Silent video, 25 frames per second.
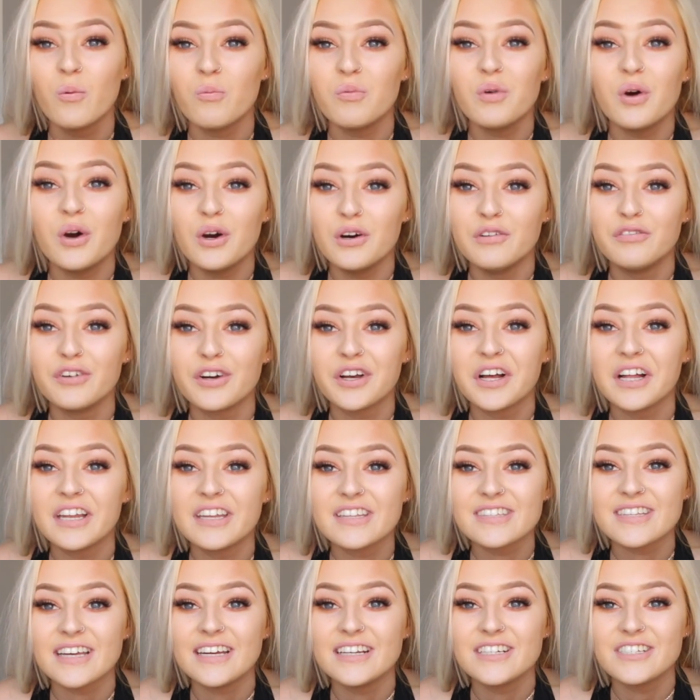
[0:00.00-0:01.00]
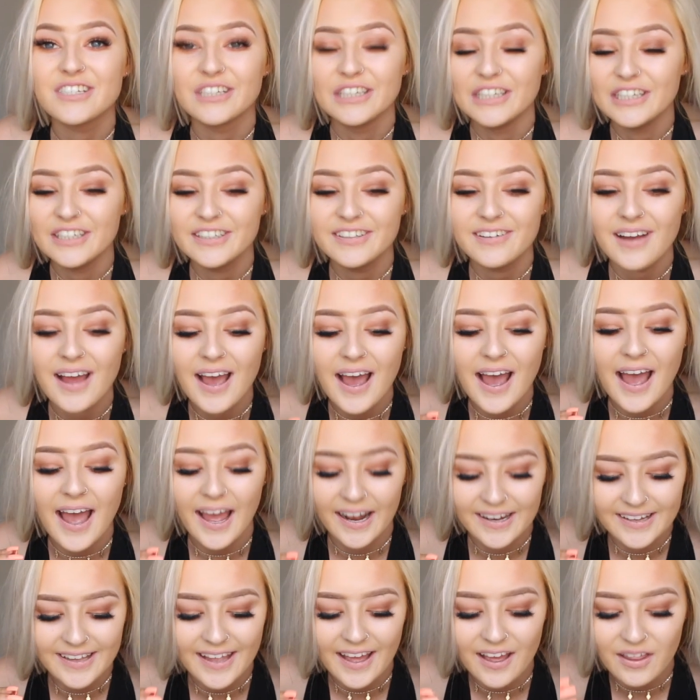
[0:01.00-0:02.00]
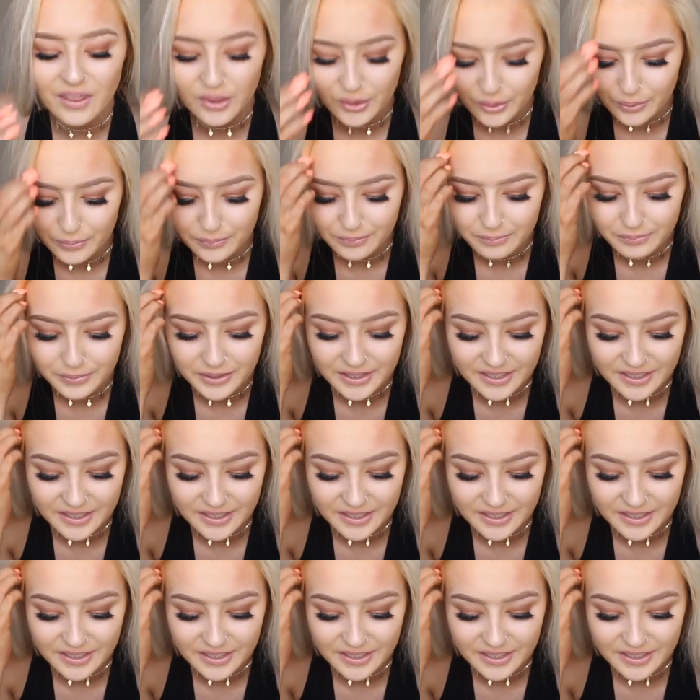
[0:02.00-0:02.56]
what other colours I do and get them,